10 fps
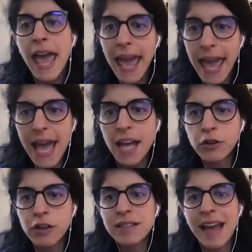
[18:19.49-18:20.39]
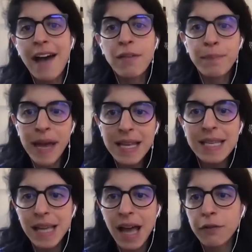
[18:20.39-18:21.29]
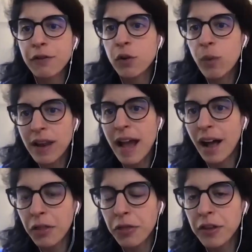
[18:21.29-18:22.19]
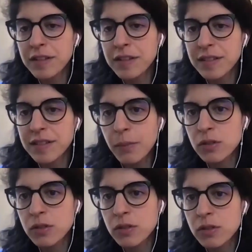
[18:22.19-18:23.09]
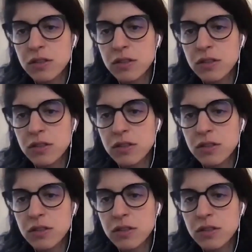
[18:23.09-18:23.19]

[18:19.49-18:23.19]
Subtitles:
And you need to have a baseline for what healthy tables look like.